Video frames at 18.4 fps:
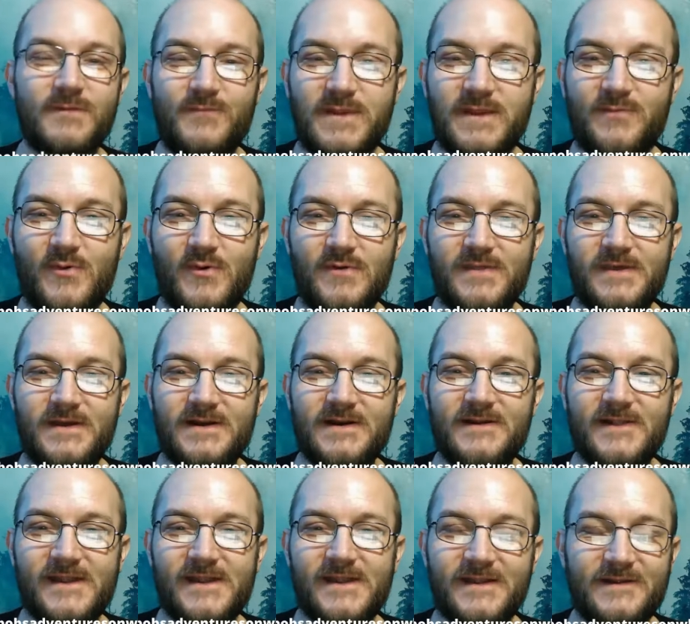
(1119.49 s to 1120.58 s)
people that
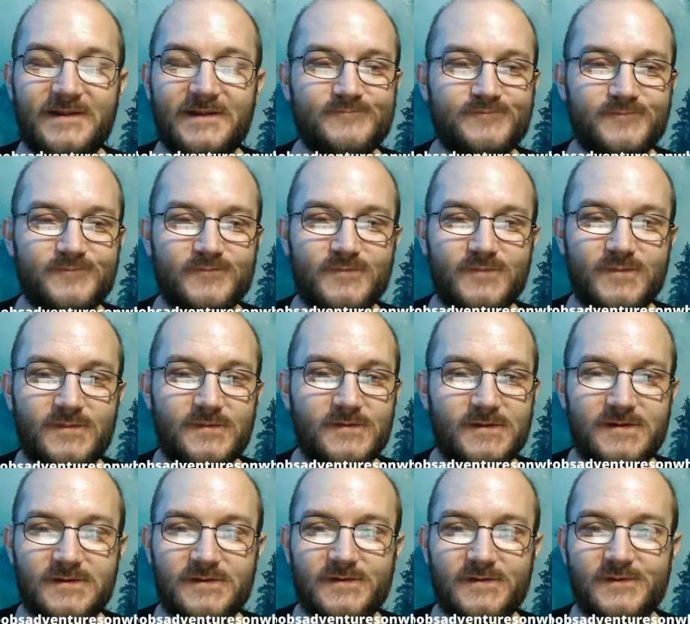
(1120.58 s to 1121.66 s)
are like
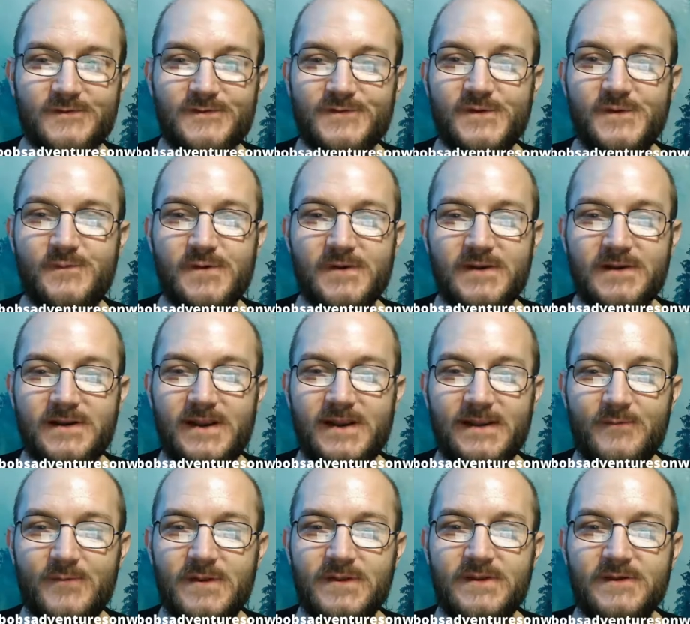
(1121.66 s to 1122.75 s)
super good
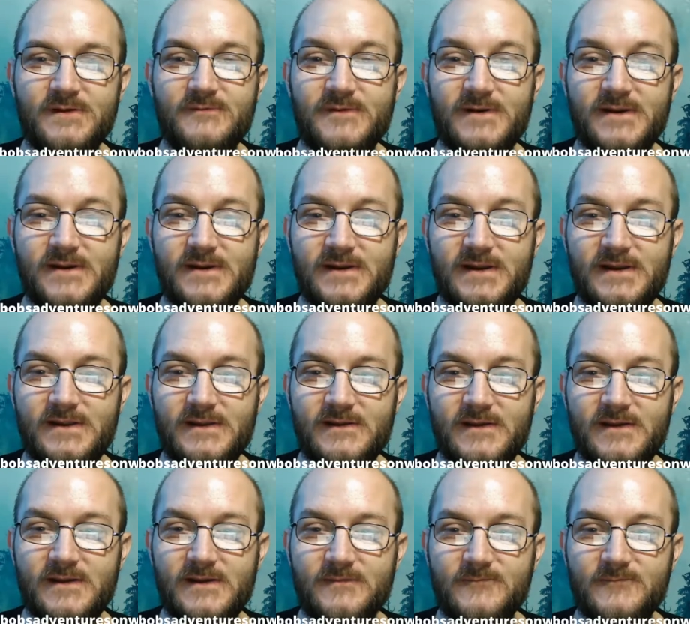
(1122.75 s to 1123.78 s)
at it, but you're very good at it.